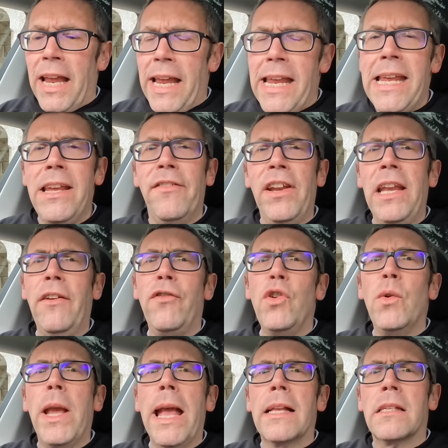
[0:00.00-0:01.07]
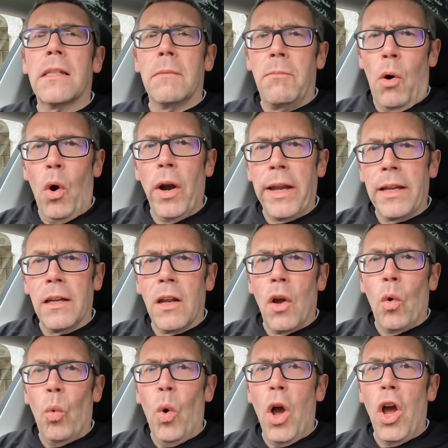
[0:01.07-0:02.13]
Even if you get to the point
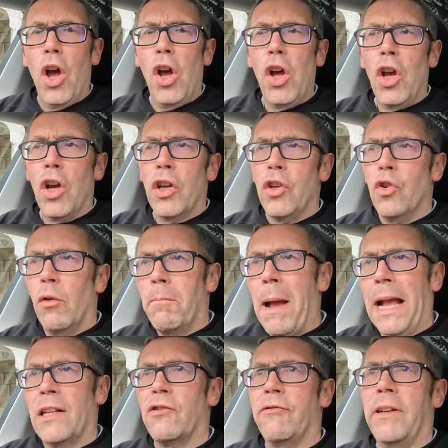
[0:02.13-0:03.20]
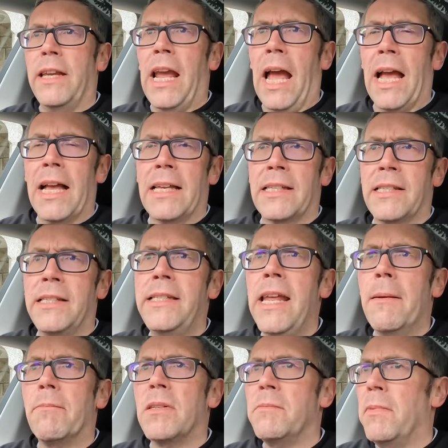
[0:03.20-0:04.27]
where your battery has
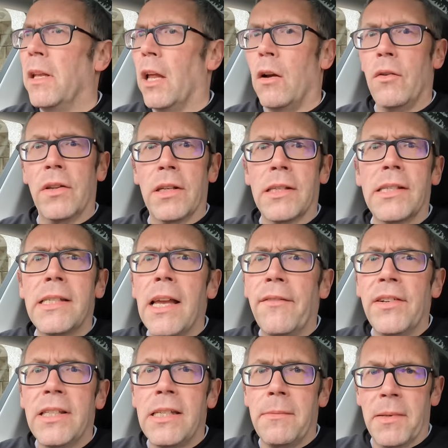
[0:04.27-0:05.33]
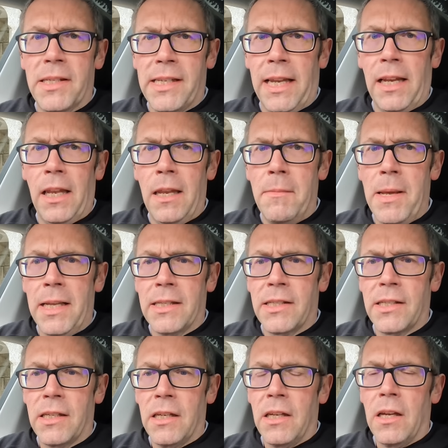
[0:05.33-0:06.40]
dipped below the 70% limit